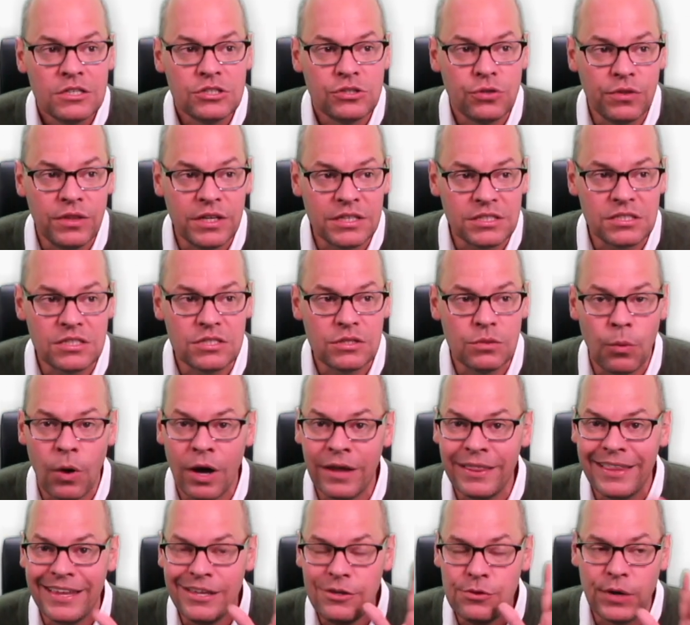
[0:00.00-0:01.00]
So this is the
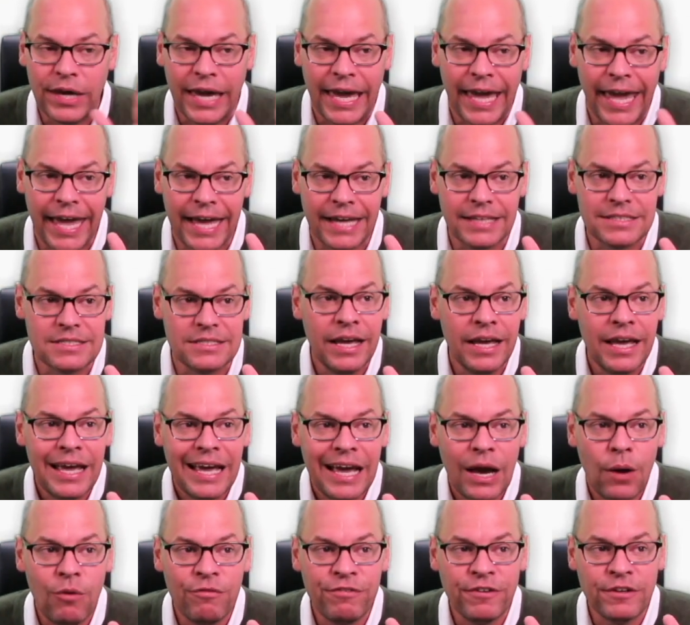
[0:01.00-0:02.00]
one that you can't see. However,